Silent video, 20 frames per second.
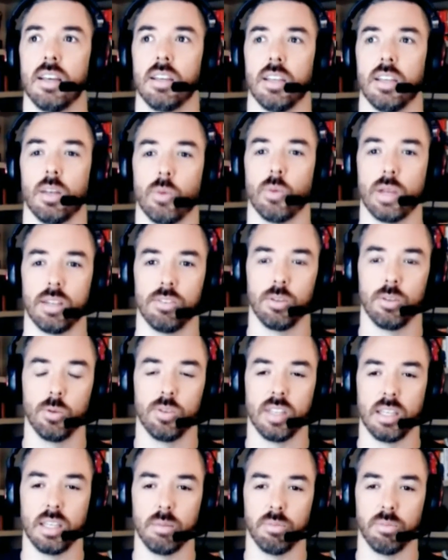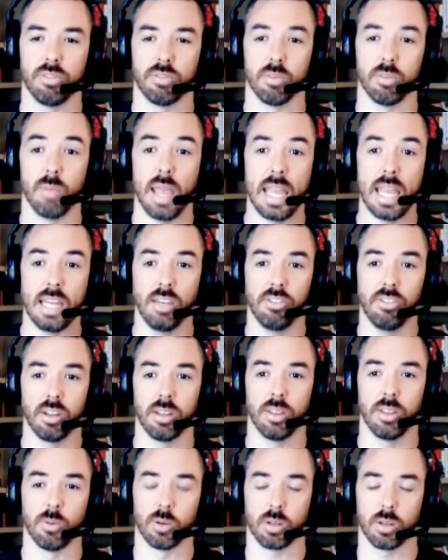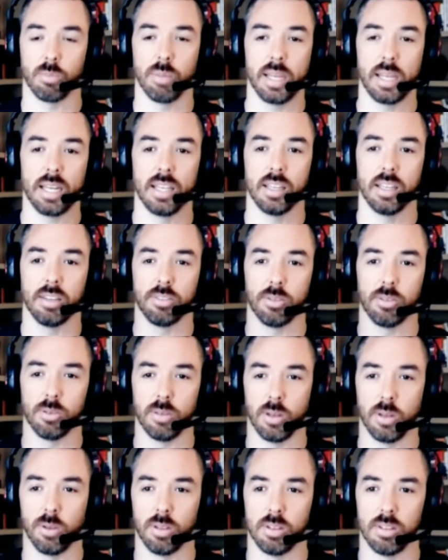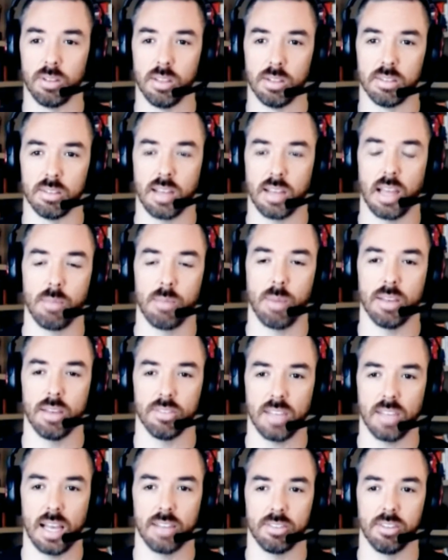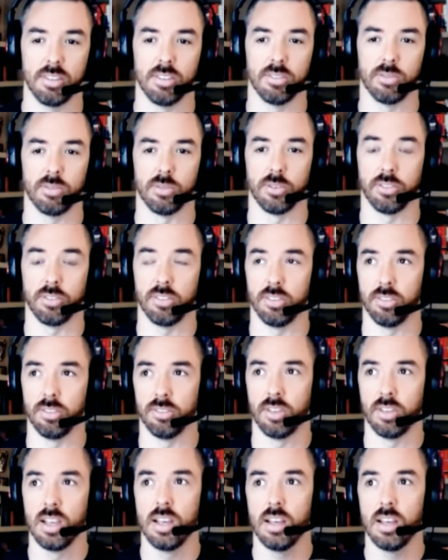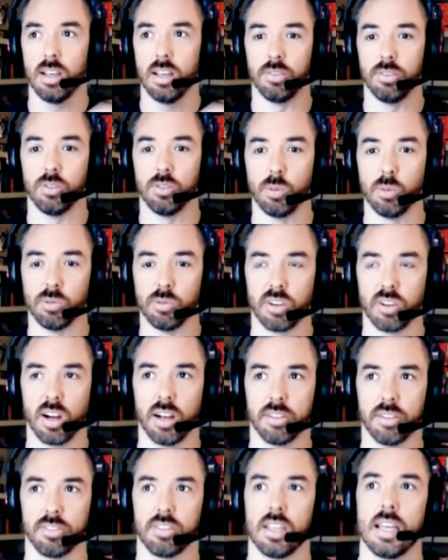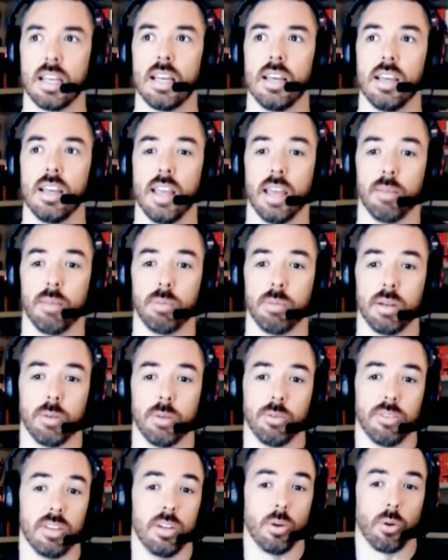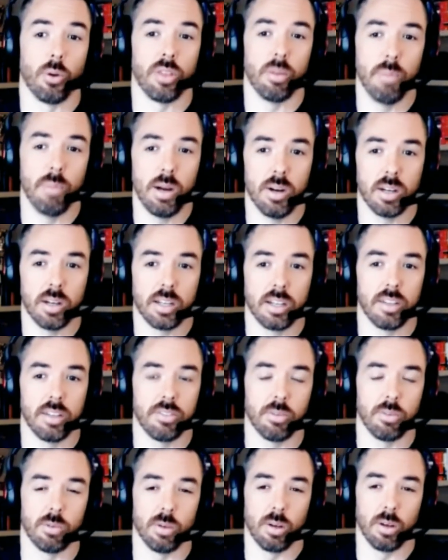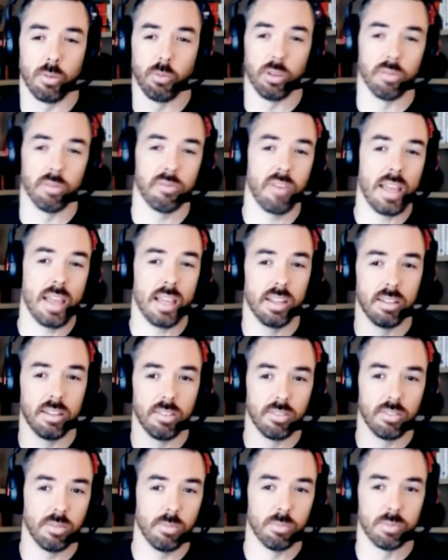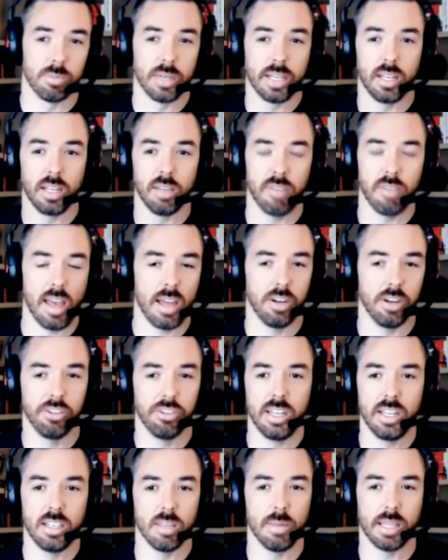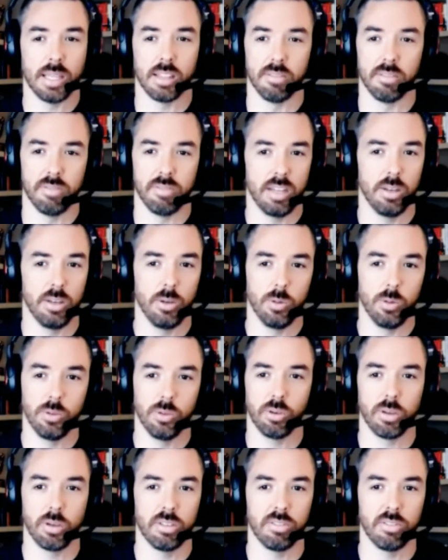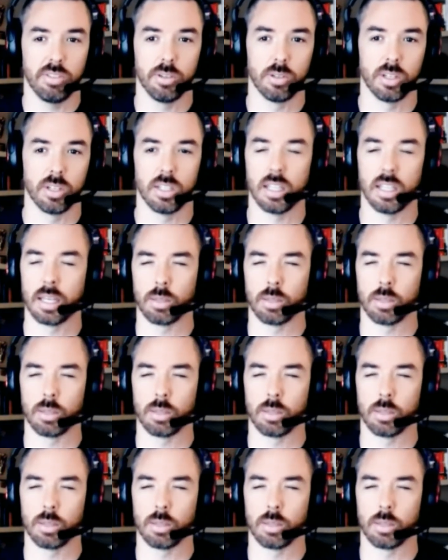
We had two teams from Asia that were competing. So, the Taipei Assassins versus Azubu Frost. But it was in North America. So were the fans bring enough energy to make the venue choice feel good?